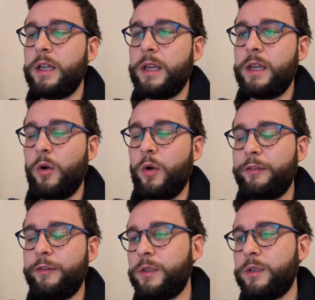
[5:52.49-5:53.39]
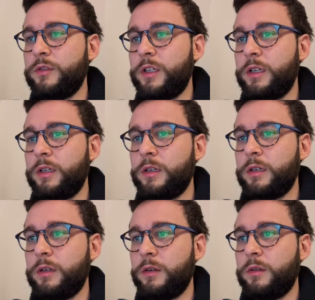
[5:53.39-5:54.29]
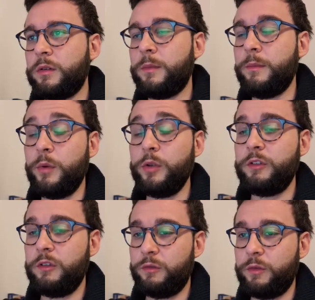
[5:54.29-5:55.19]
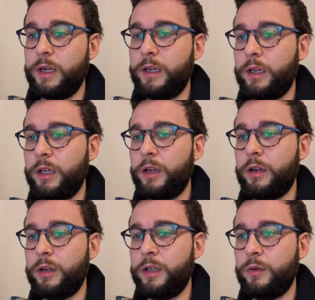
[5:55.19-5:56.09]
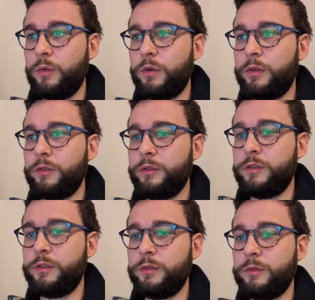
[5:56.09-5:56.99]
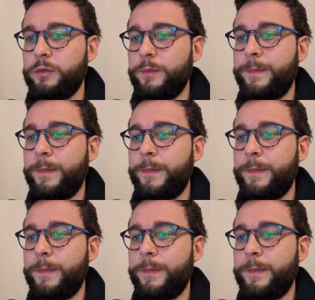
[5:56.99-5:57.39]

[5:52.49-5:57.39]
Now I've been using multi-threading here in order to